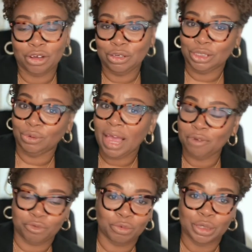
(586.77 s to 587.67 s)
You still
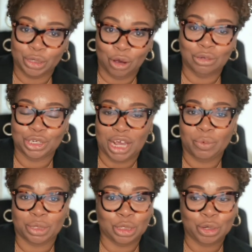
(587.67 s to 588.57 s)
have room to negotiate
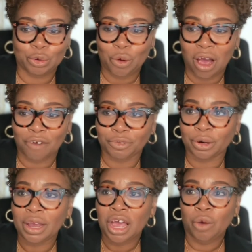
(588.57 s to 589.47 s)
with an internal offer.